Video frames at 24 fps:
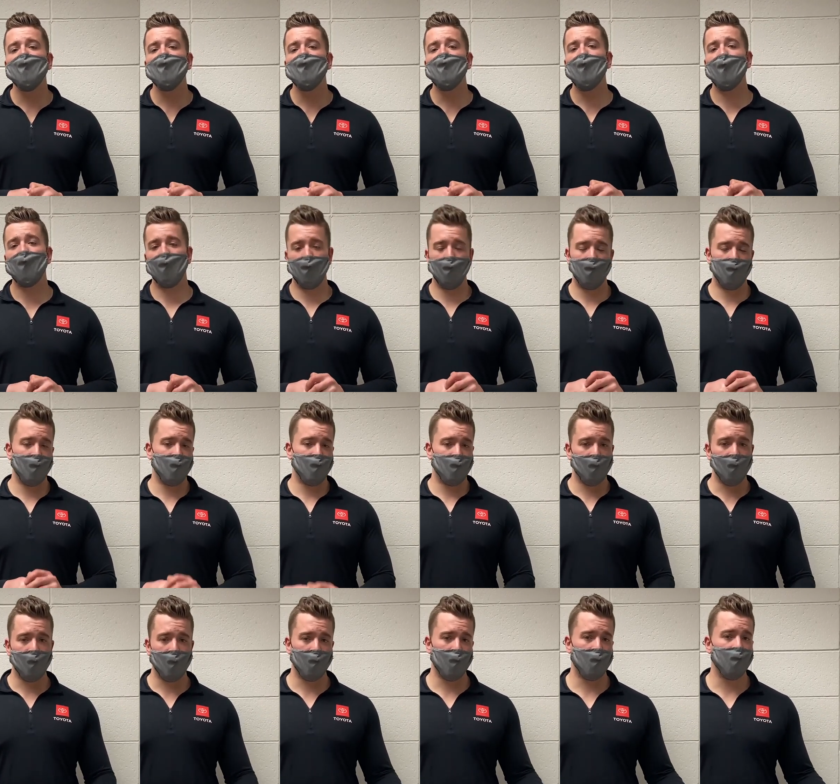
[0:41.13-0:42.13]
If you bring your
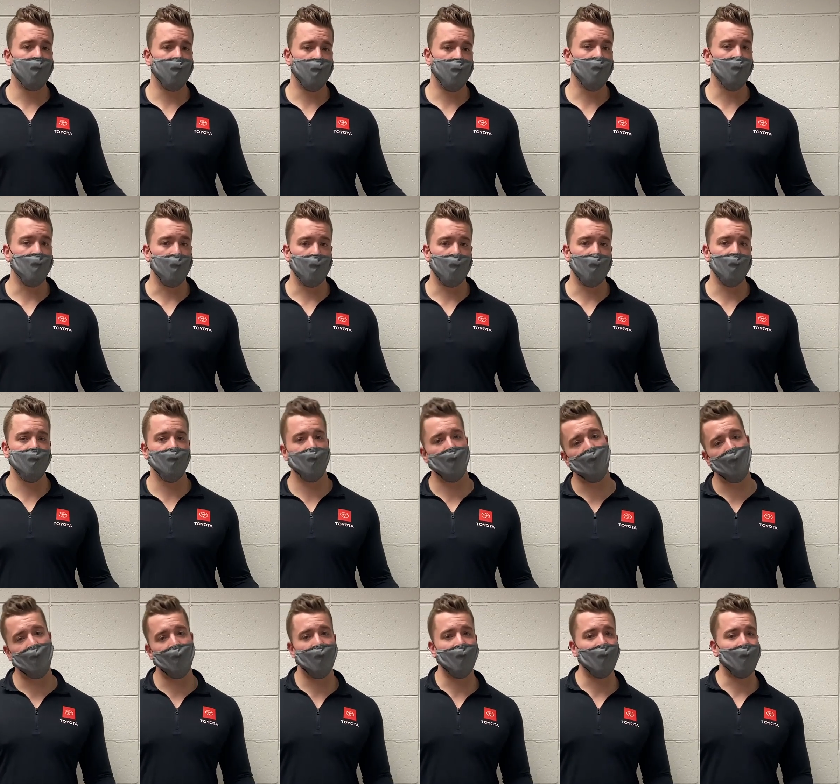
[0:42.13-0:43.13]
car in for service, you're
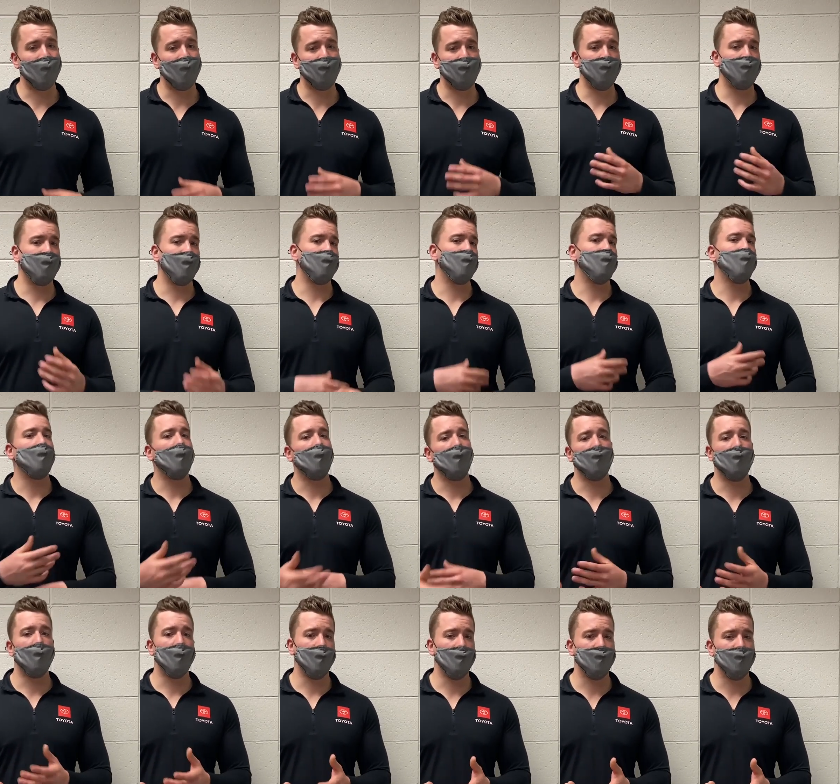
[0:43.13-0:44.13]
going to get a complimentary car
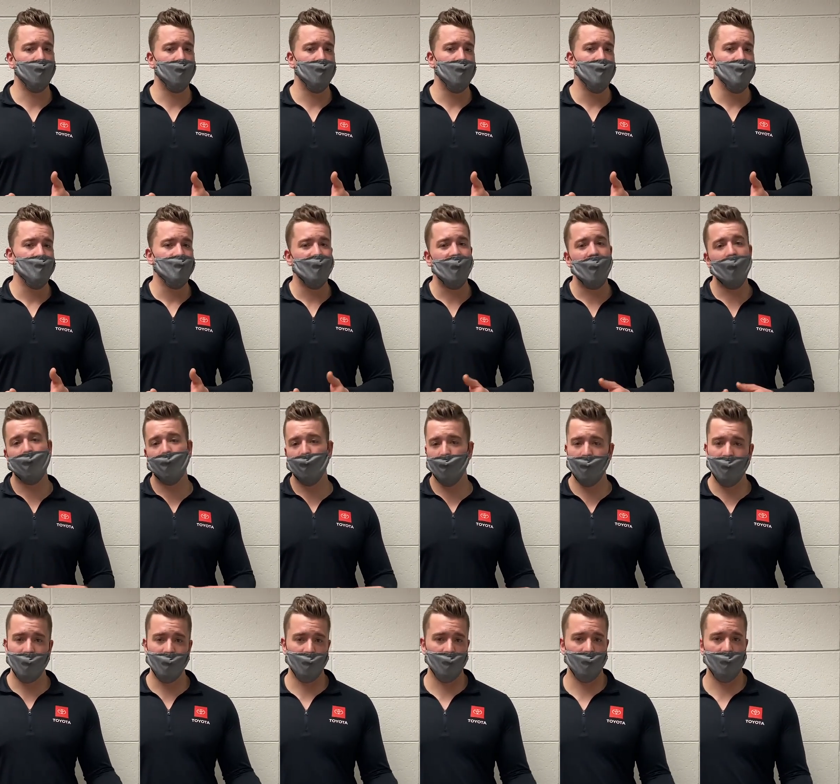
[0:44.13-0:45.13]
wash after
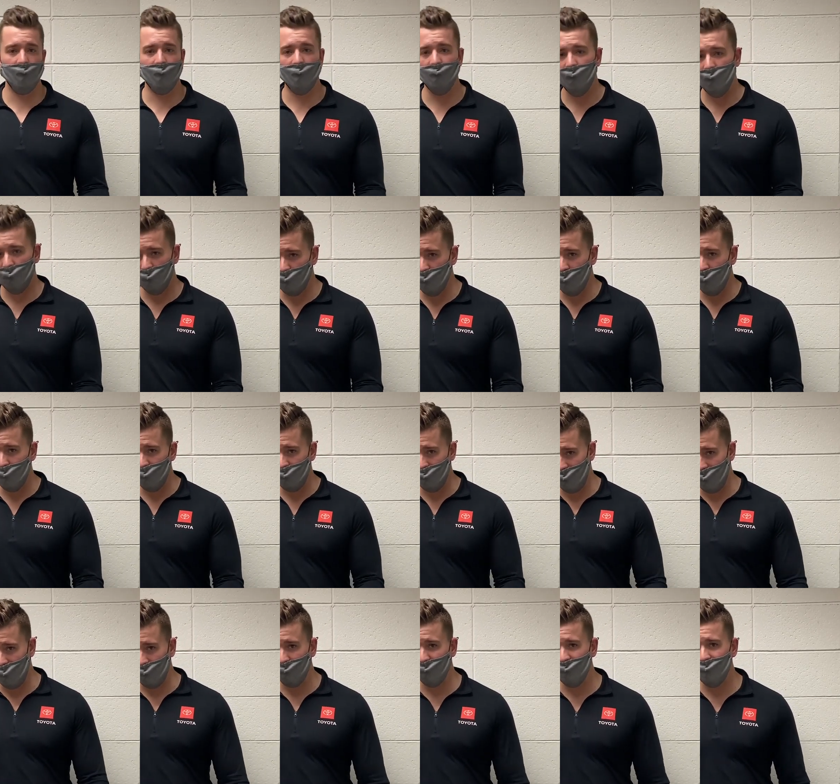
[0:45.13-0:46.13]
that service is done
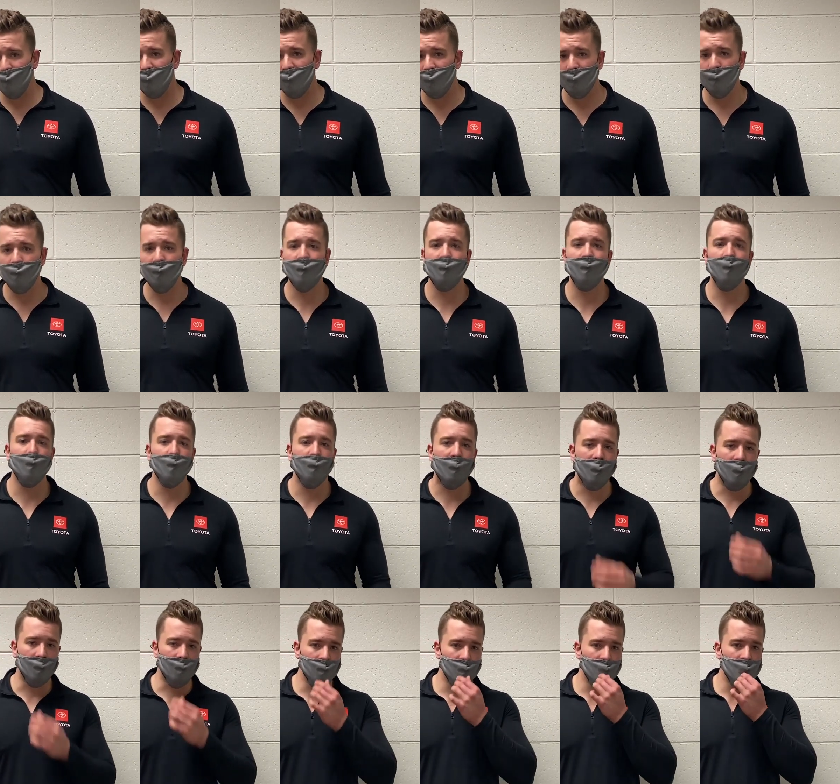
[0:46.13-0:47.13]
every time as
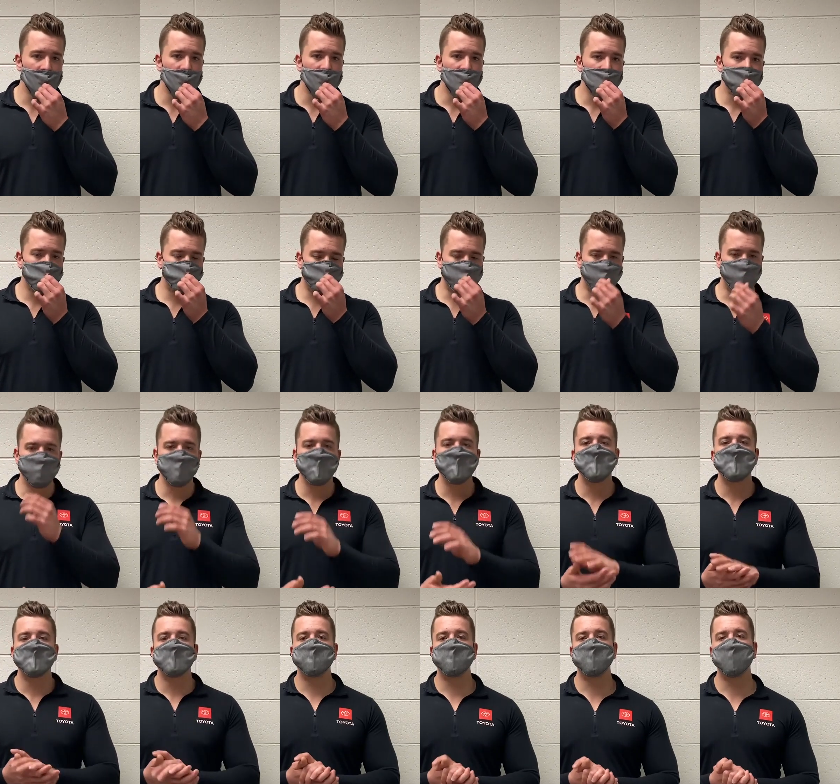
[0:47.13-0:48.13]
well. So
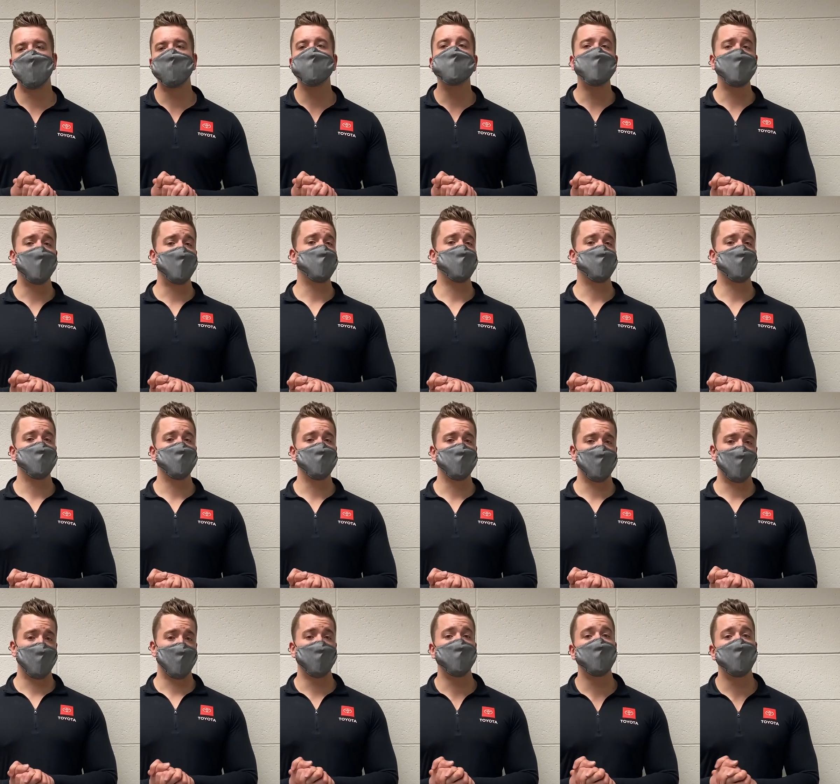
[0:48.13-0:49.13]
the combination
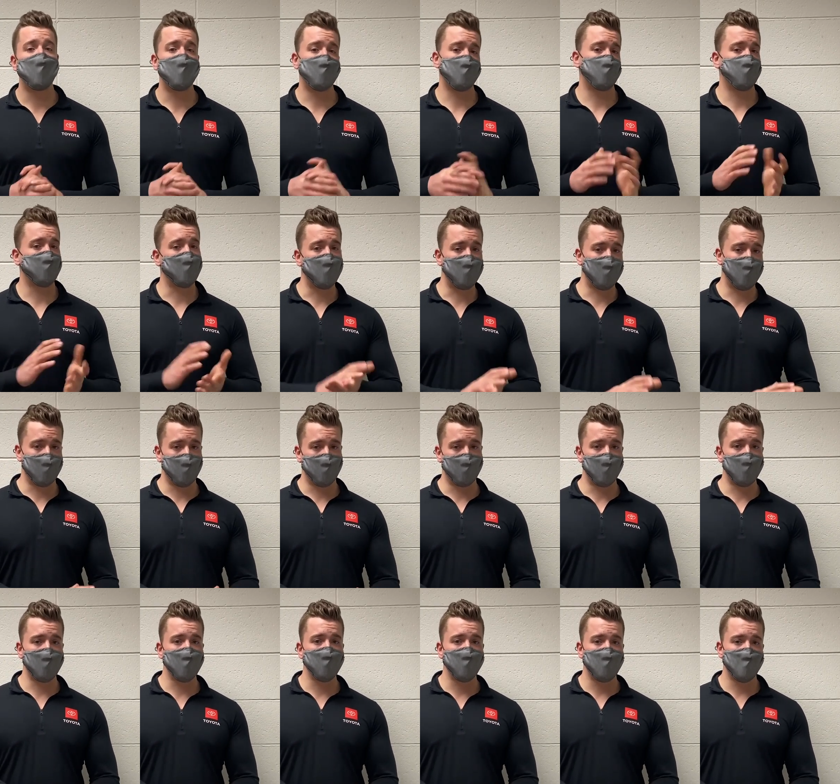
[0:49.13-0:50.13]
of that ceramic
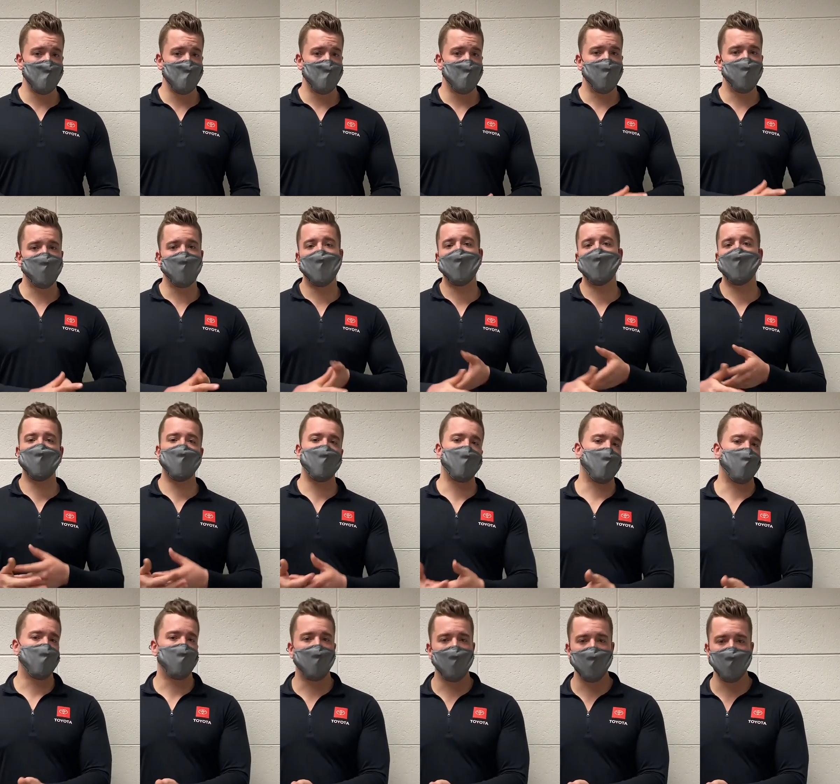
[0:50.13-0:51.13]
coating with regular
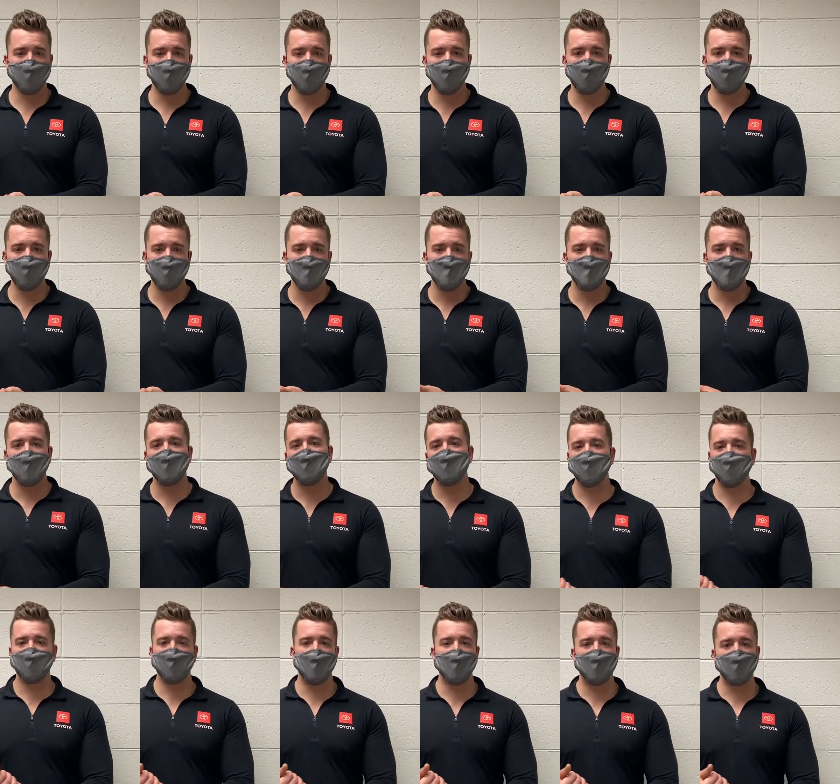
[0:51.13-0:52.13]
car washes is a
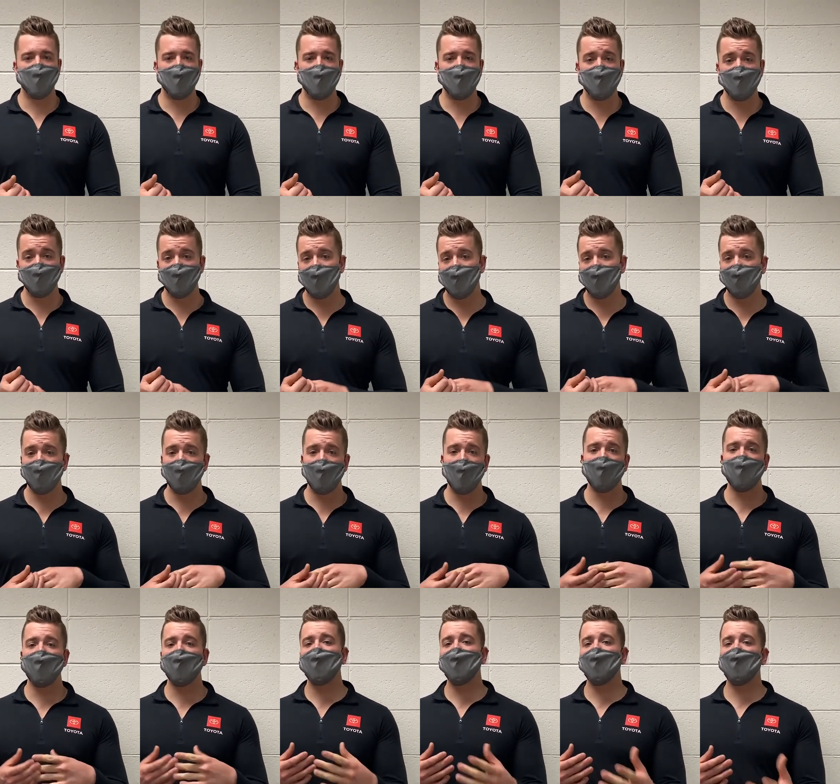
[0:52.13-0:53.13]
great way to not only
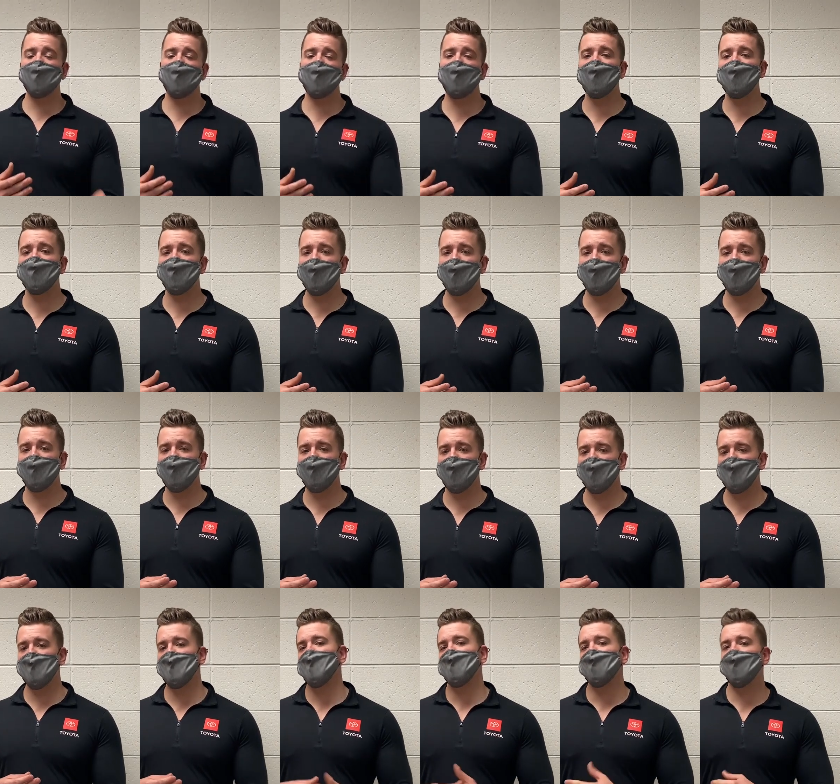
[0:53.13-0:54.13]
have your vehicle look better,
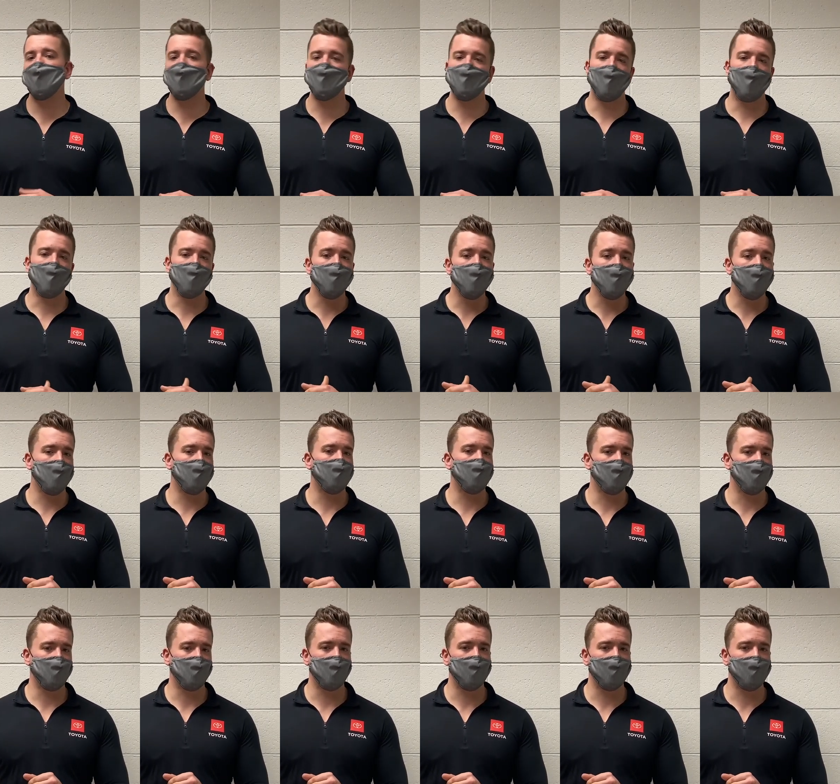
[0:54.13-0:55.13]
but it's also going to
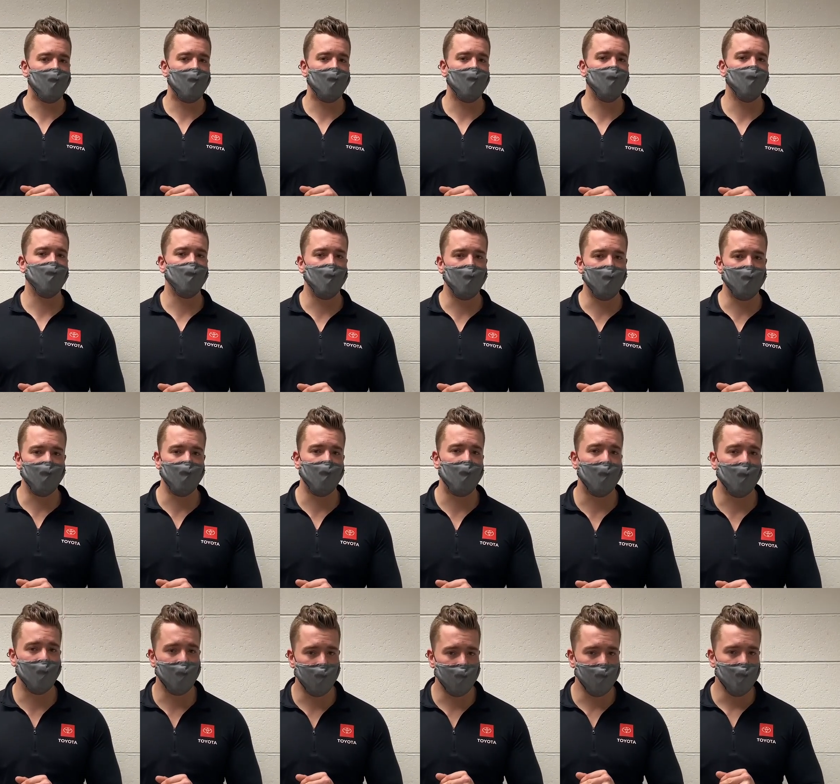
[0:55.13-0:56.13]
preserve that trade
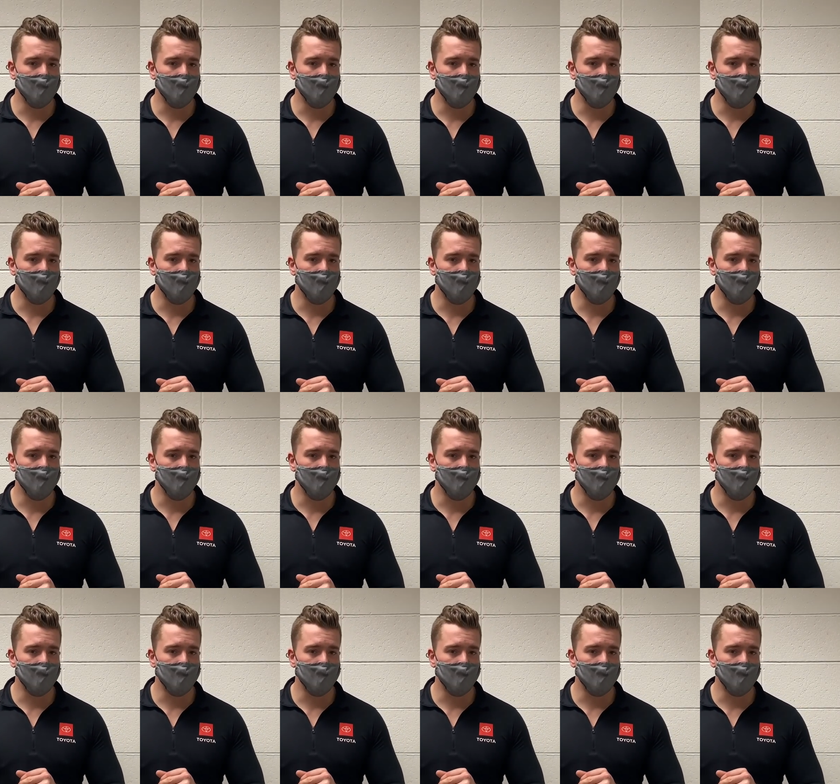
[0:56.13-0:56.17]
value.